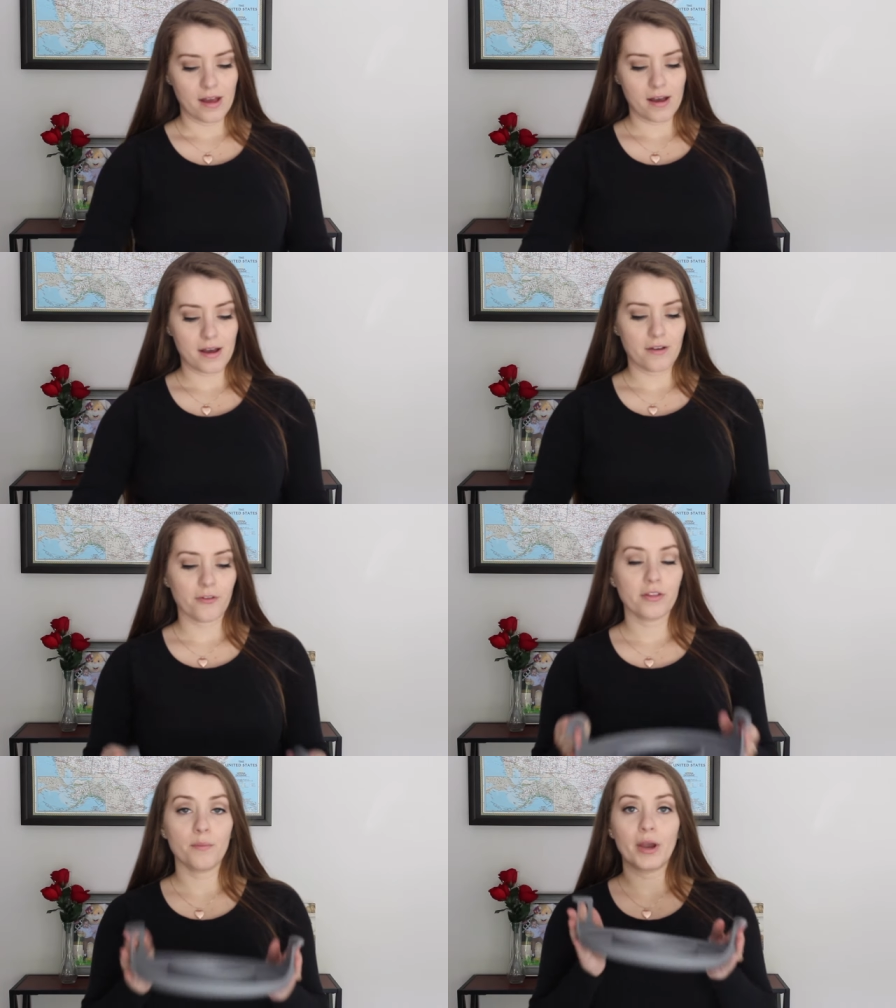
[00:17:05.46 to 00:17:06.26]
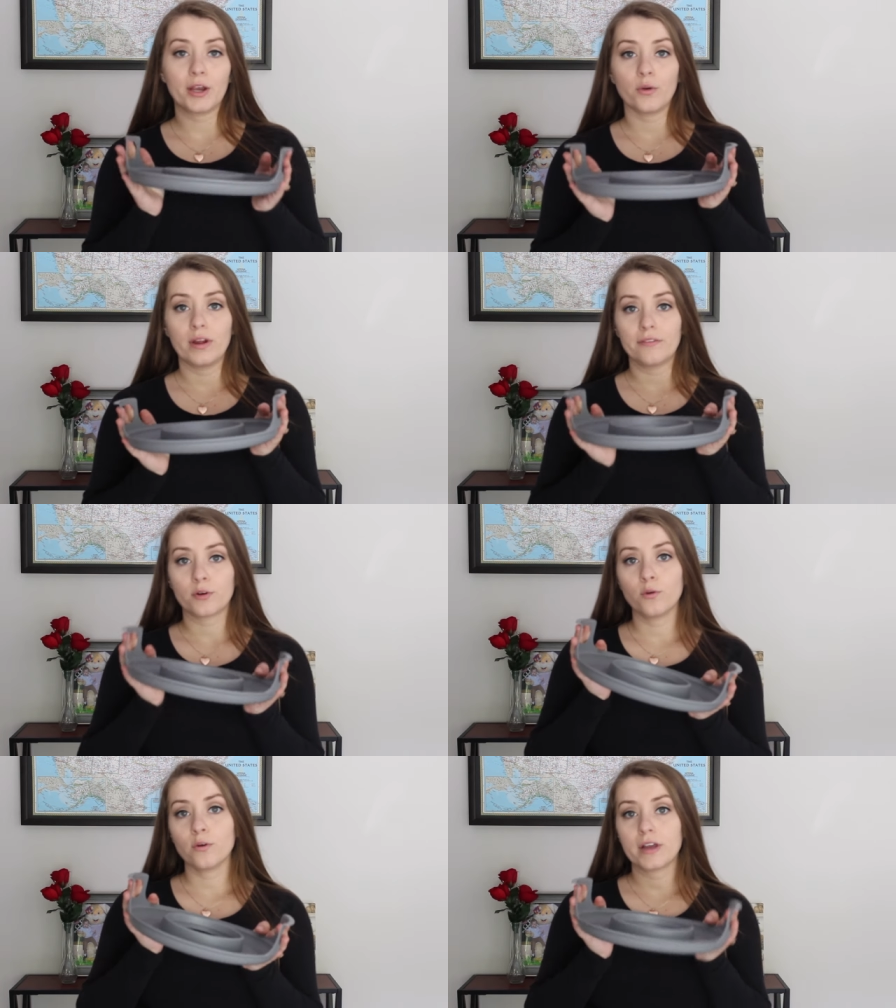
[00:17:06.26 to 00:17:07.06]
Uh, for the
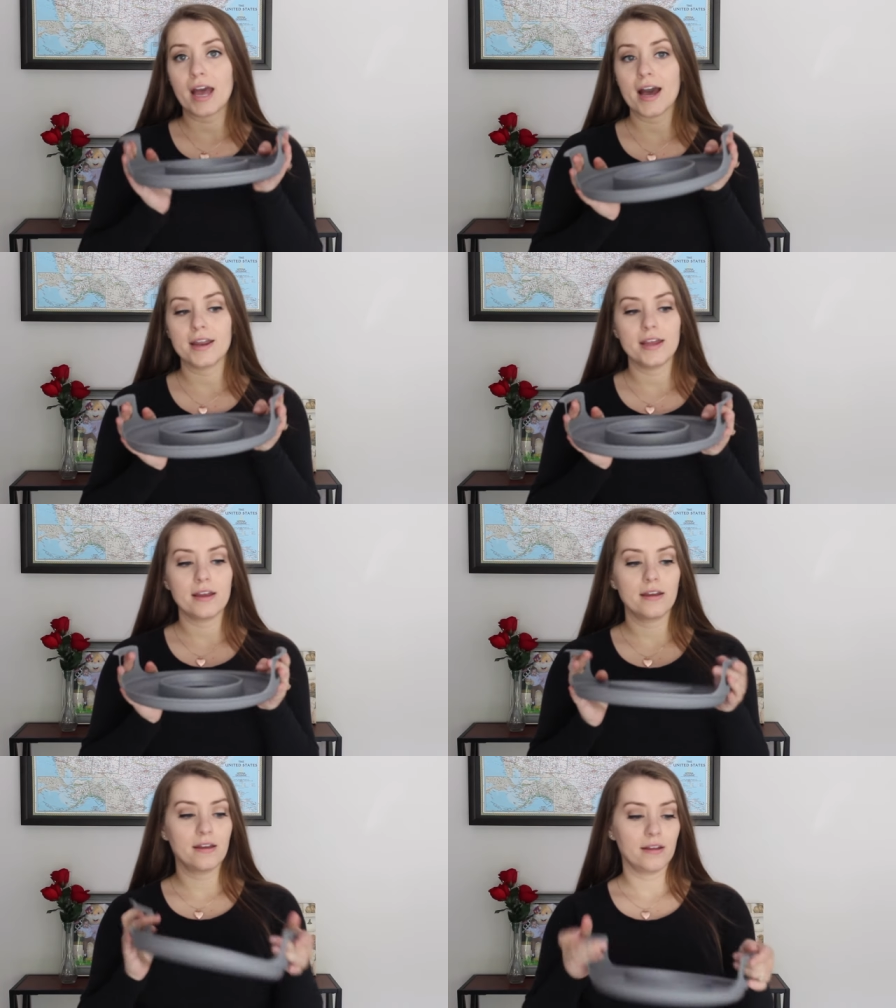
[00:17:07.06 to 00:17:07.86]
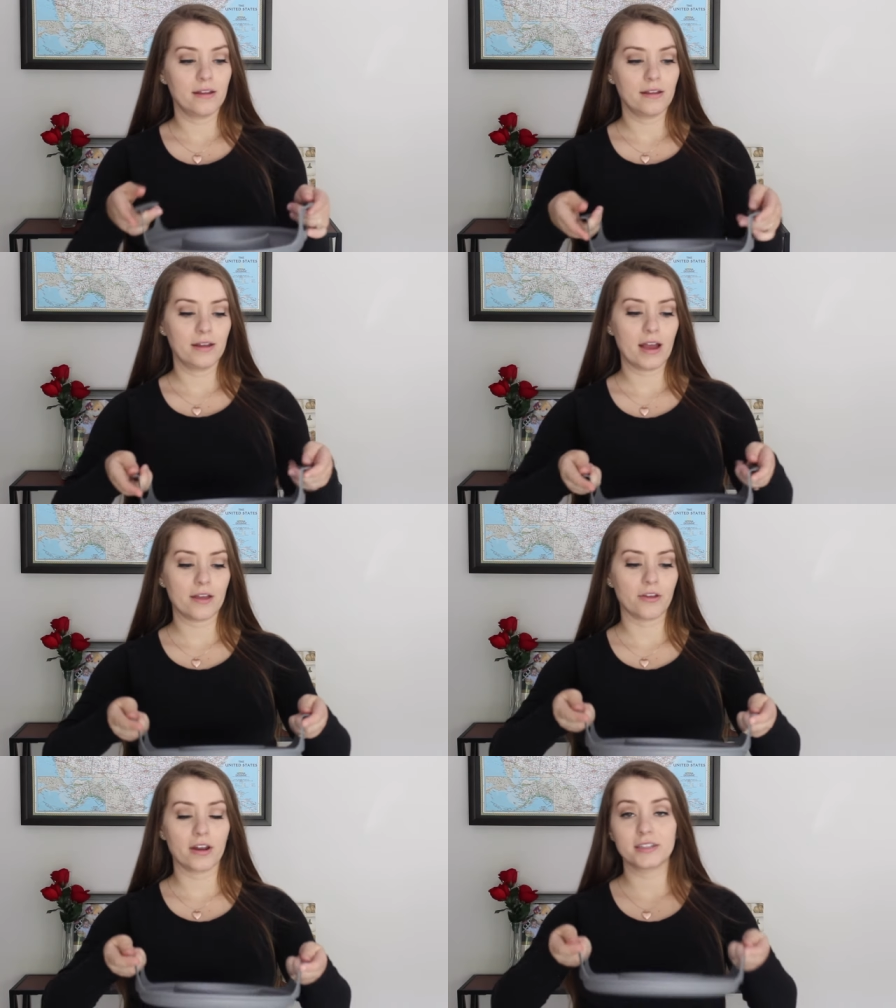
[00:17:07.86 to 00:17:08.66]
microwave cool caddy,
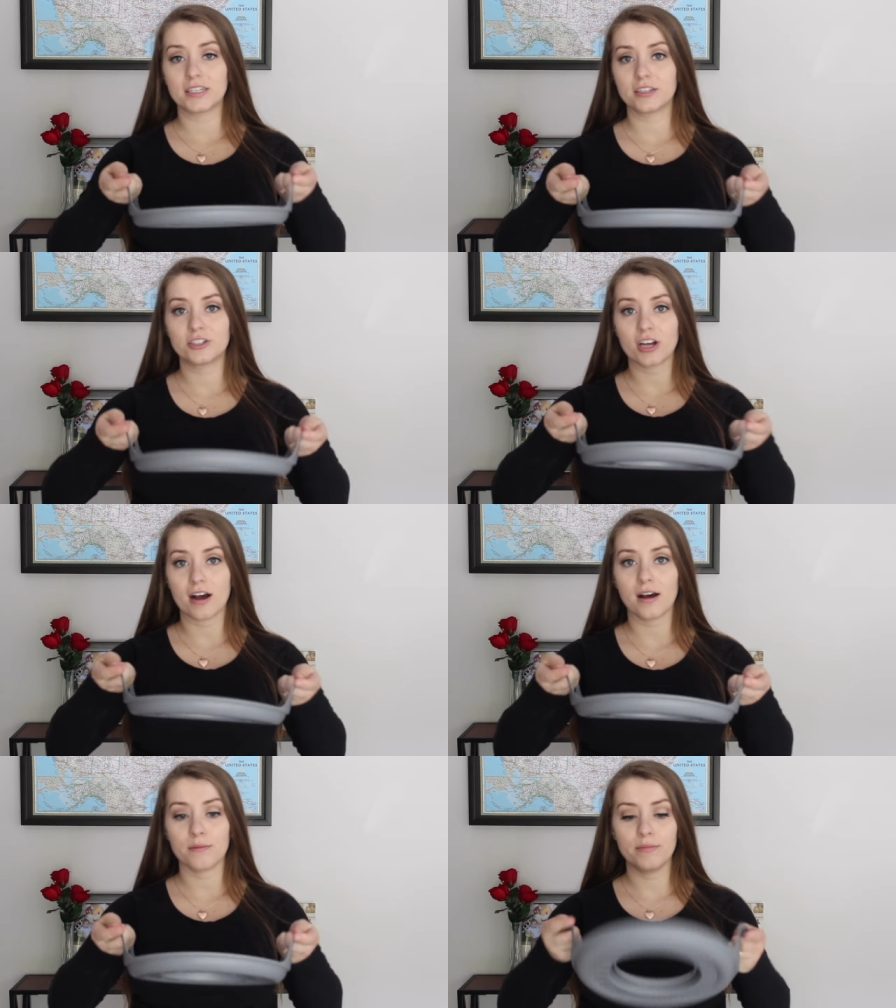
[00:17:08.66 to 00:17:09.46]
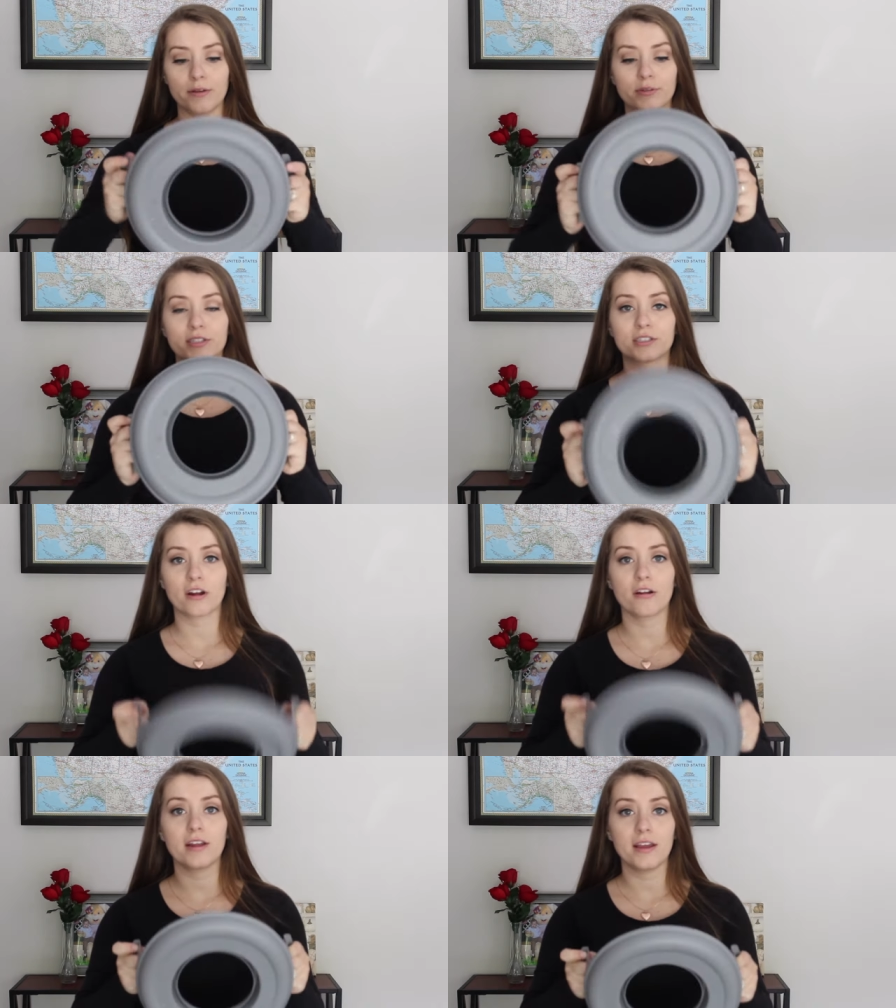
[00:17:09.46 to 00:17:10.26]
I thought it did the job. It was
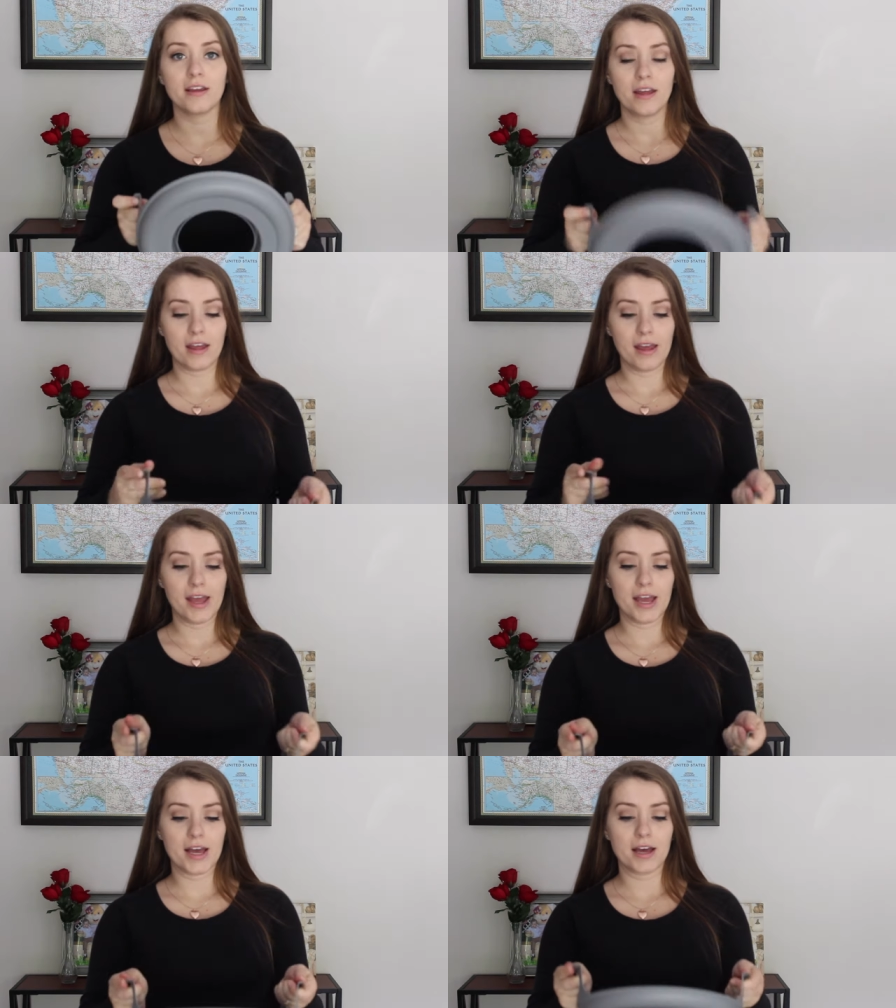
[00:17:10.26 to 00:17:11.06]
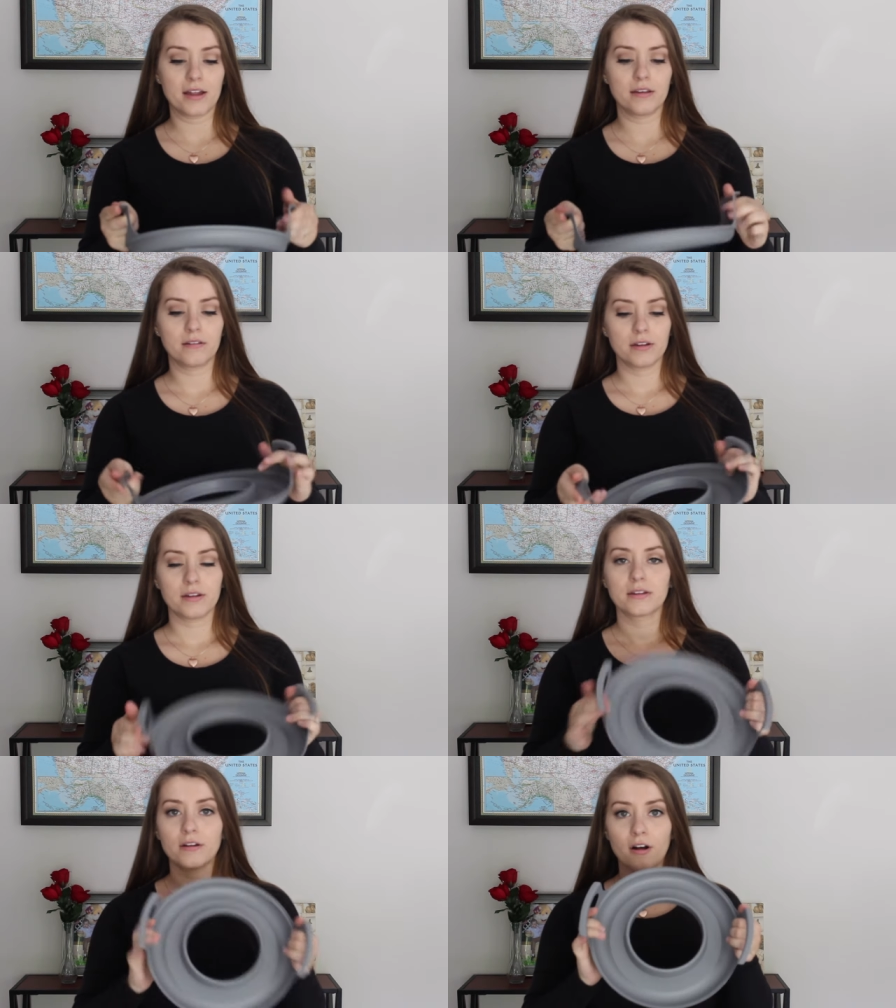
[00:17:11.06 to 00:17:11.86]
sturdy, and
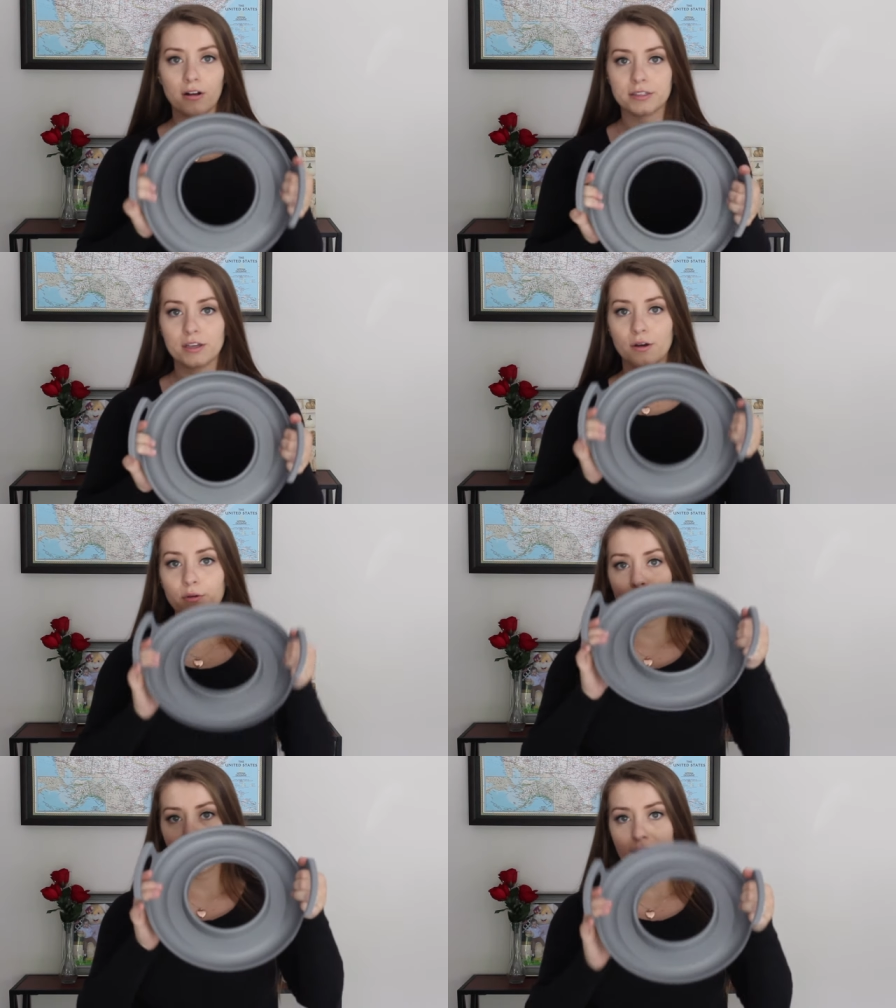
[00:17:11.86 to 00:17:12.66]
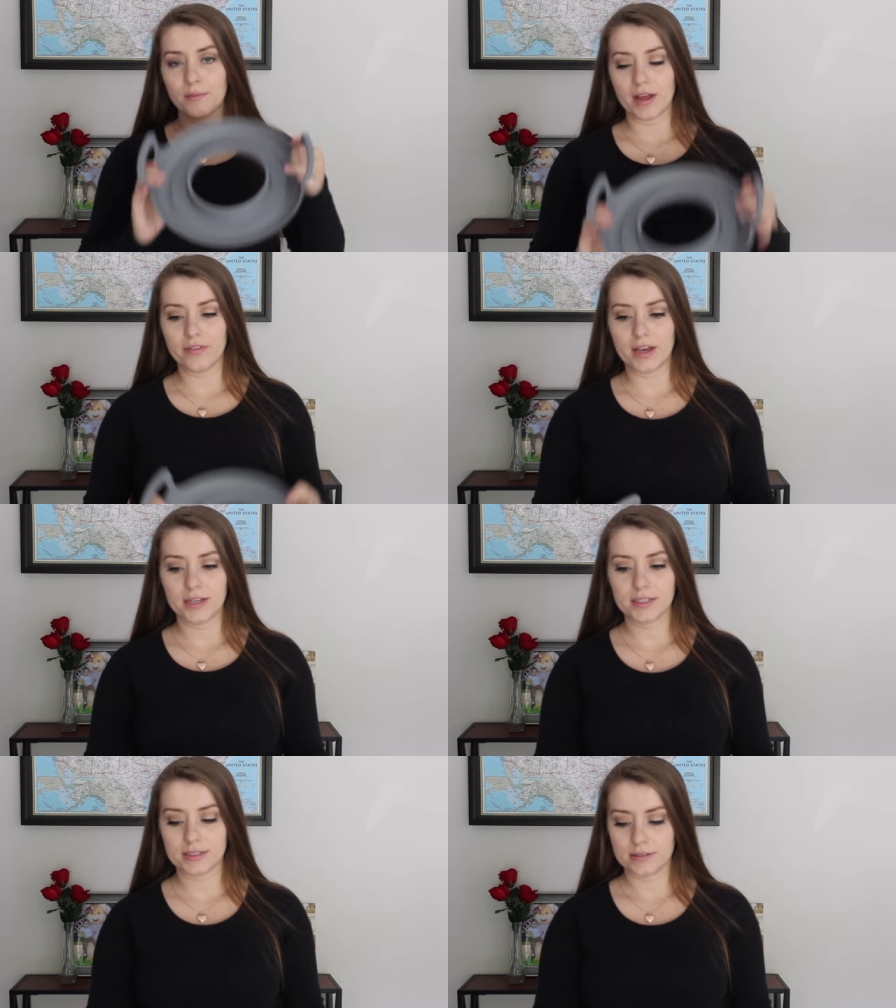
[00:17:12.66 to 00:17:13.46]
also recommend
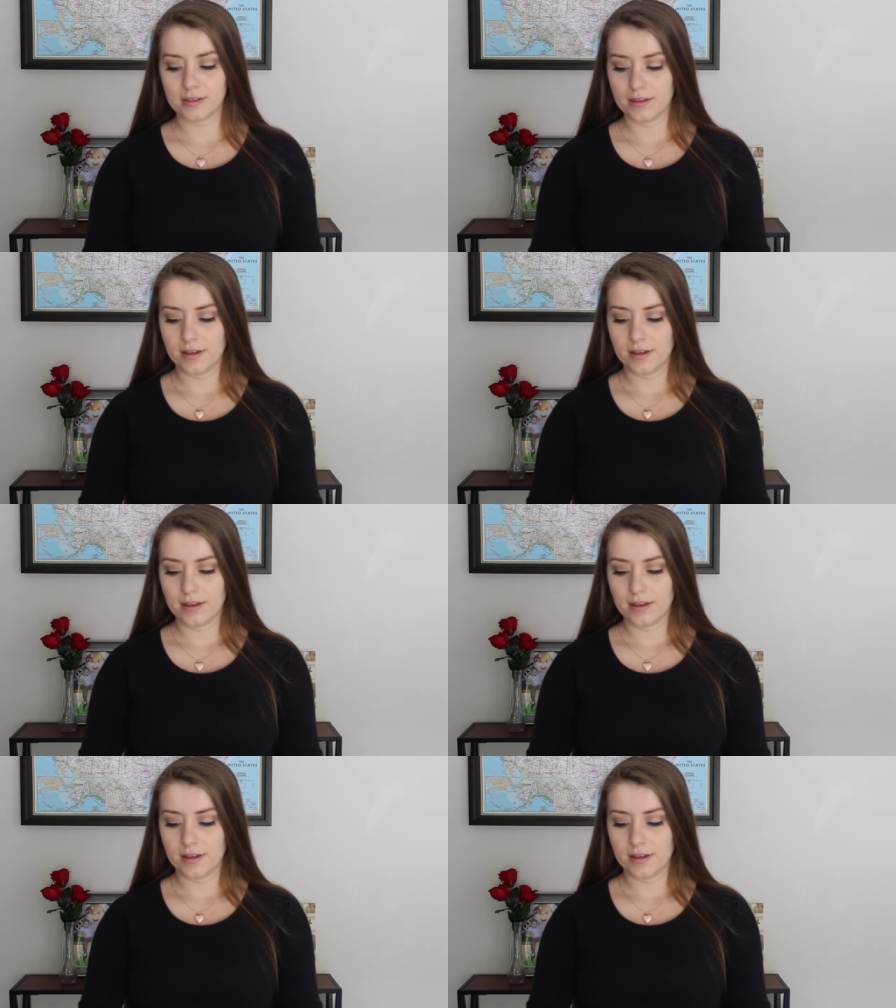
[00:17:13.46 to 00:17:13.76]
this.